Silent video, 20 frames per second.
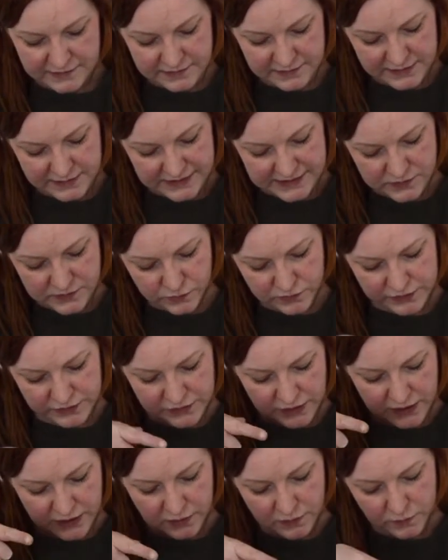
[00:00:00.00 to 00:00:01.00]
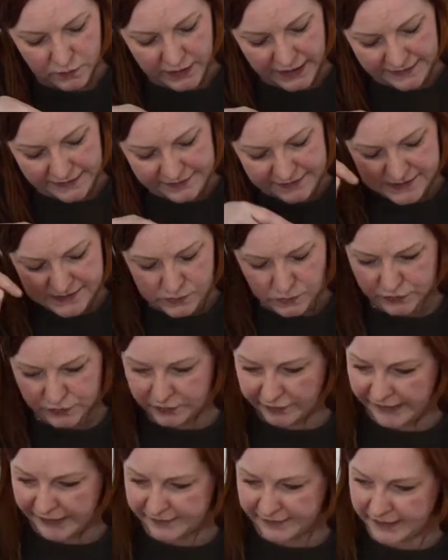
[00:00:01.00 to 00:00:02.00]
this one yellow, and this one
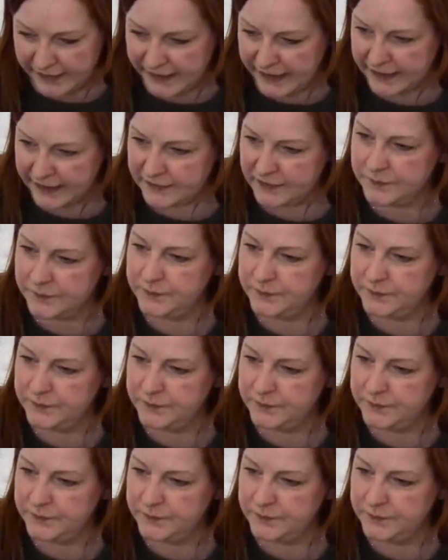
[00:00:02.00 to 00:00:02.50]
red again.